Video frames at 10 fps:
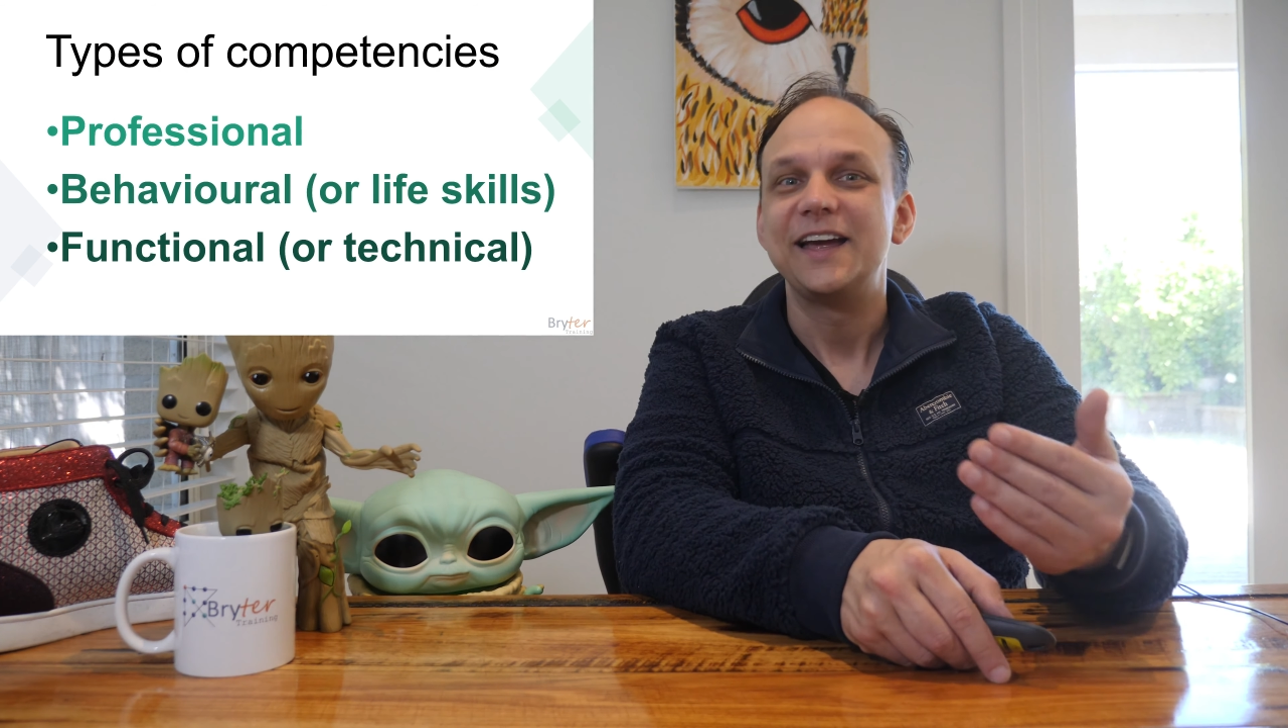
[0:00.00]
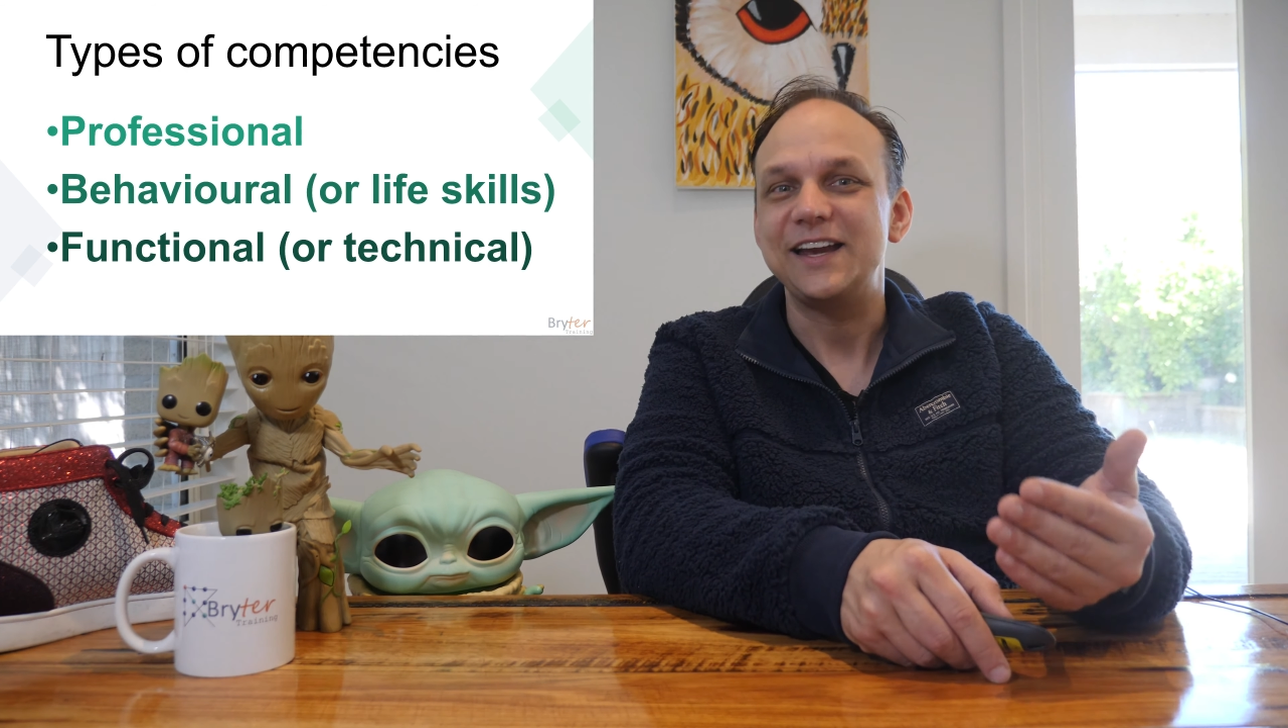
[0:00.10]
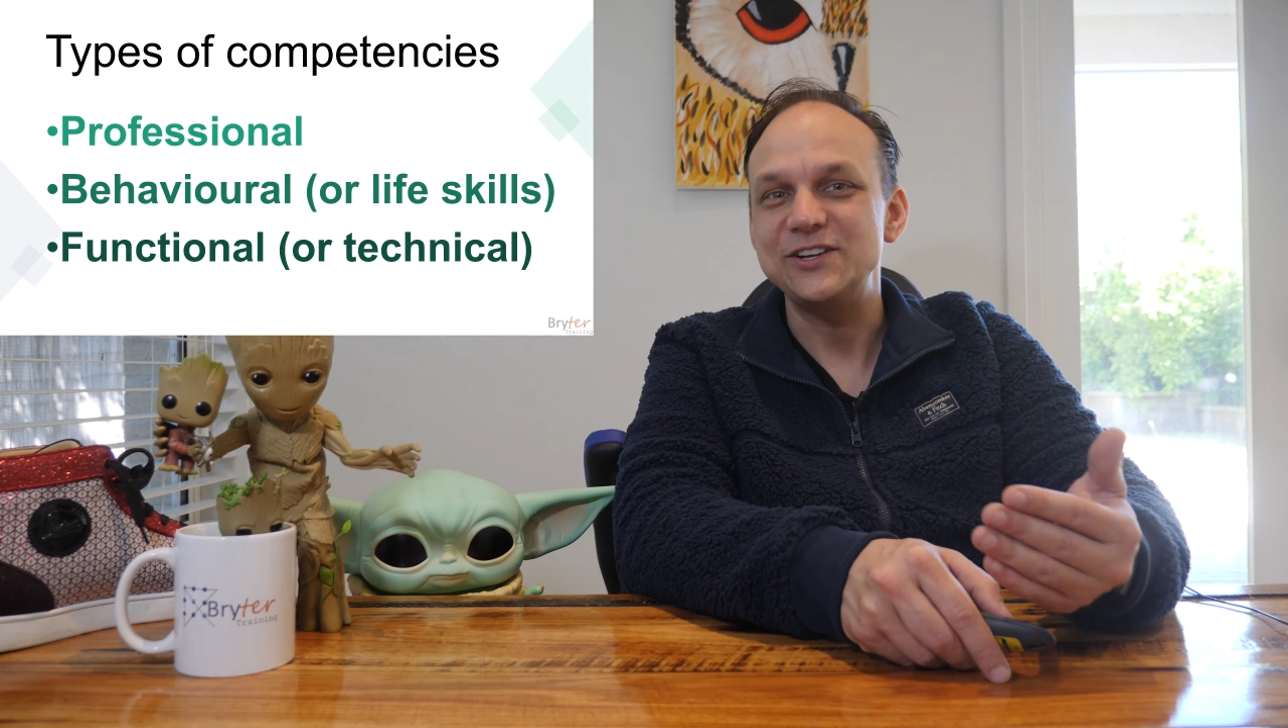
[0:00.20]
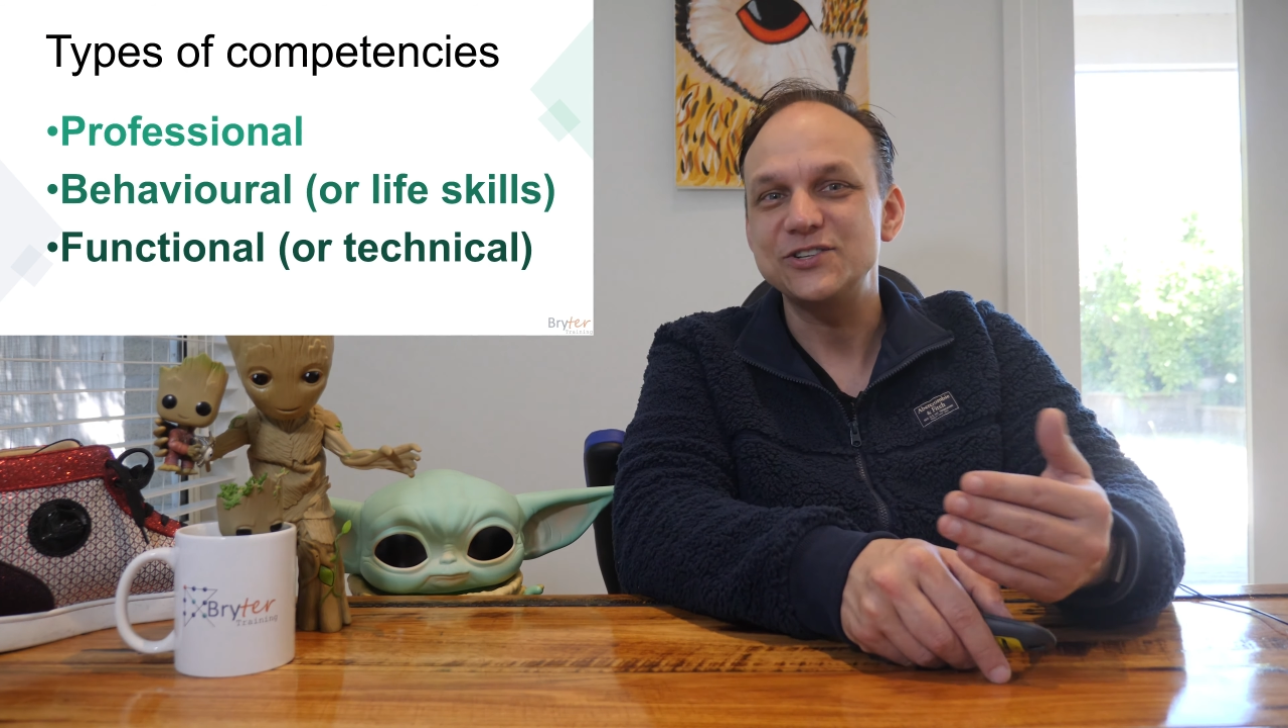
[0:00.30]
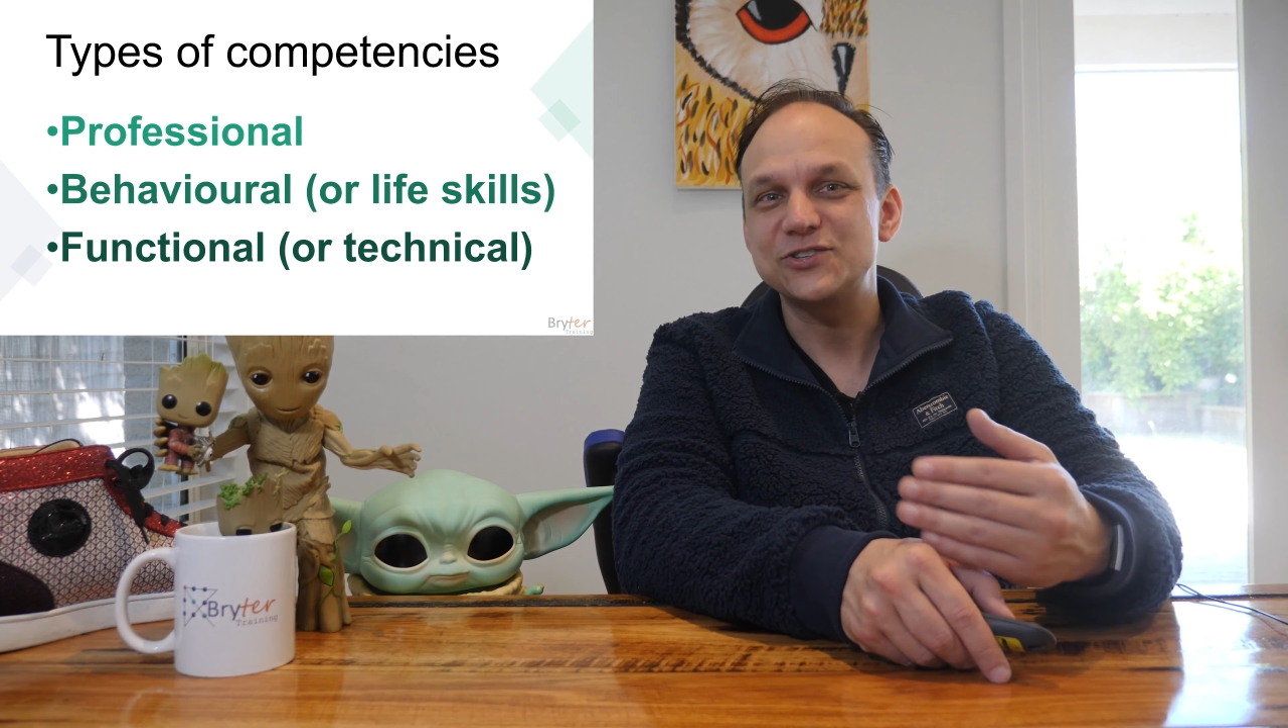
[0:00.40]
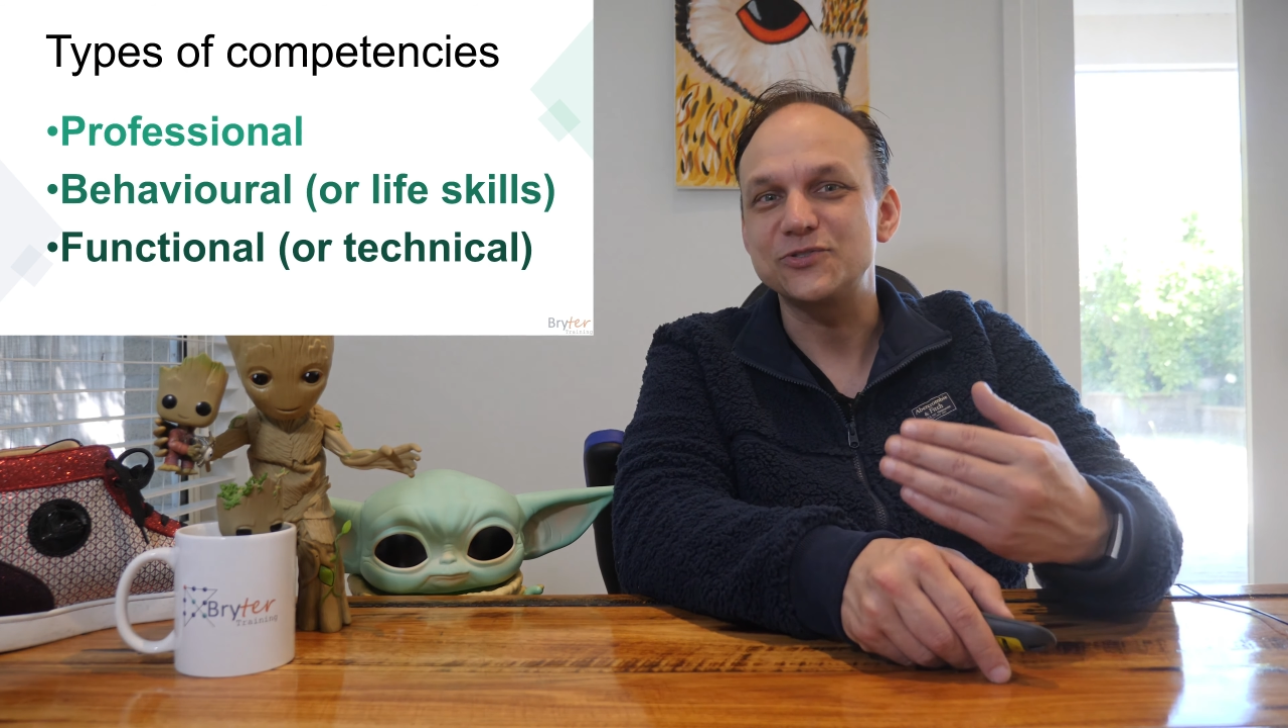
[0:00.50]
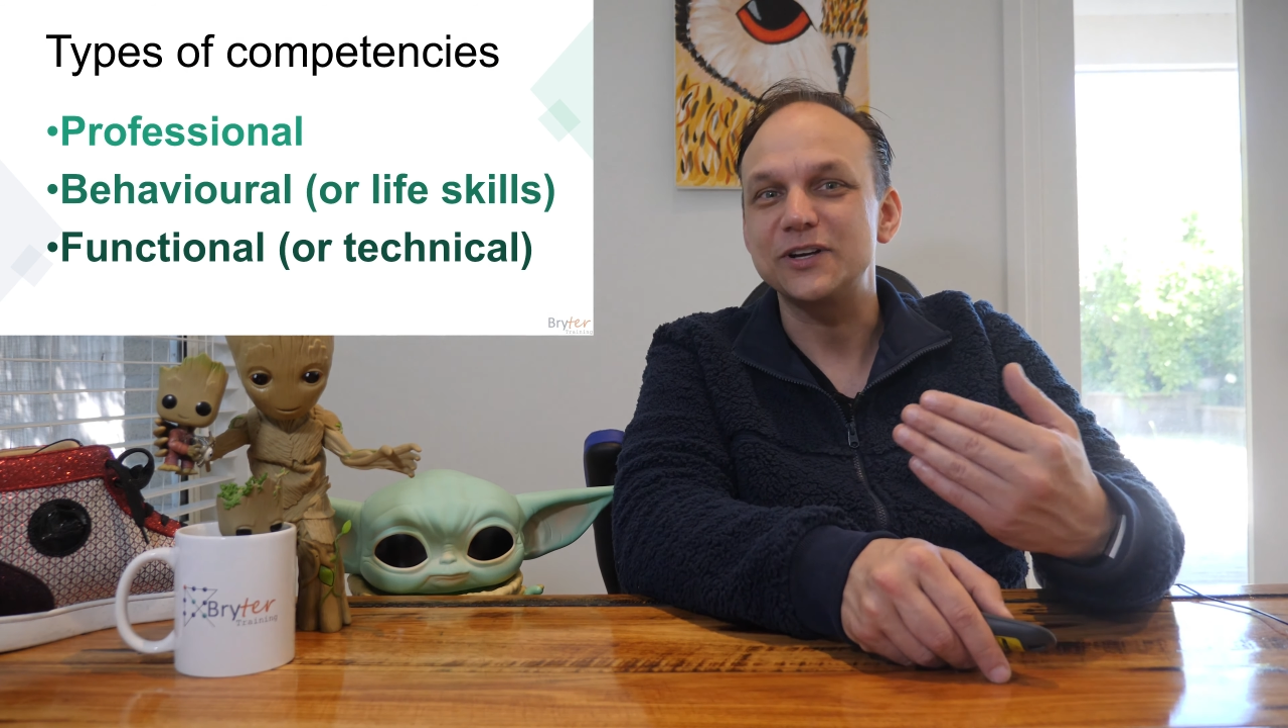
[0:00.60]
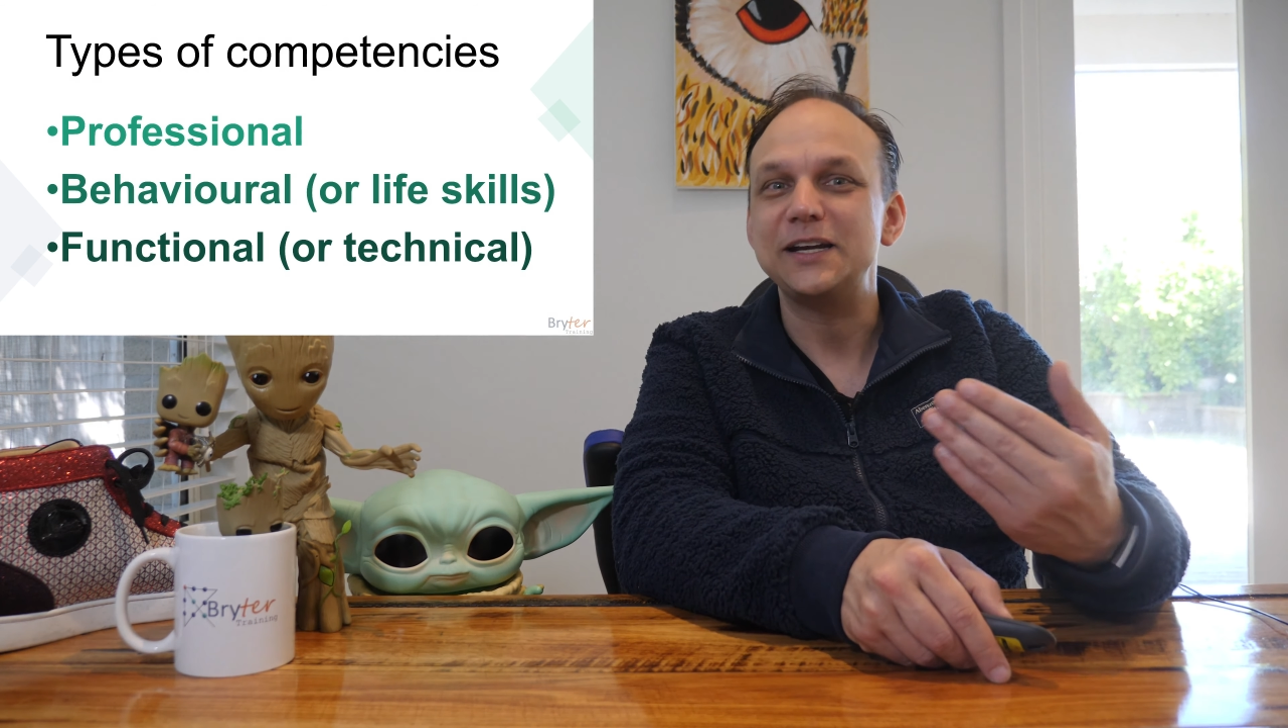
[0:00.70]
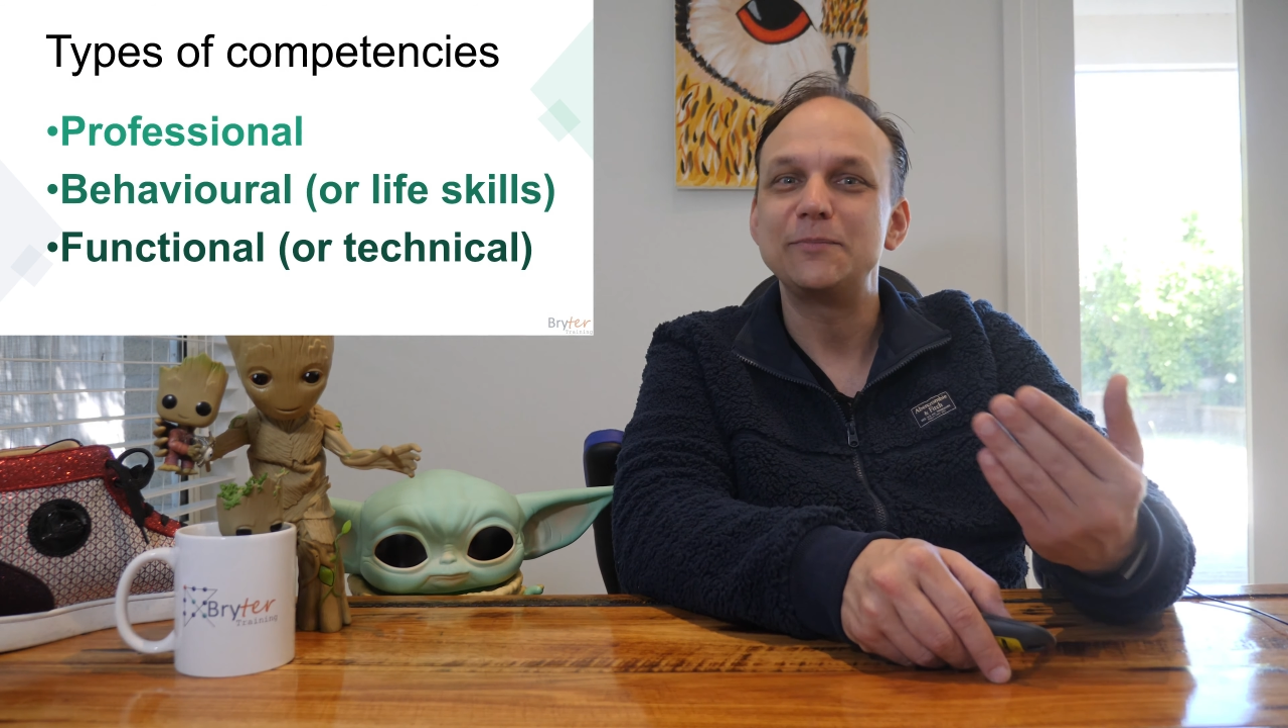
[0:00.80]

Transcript: industry,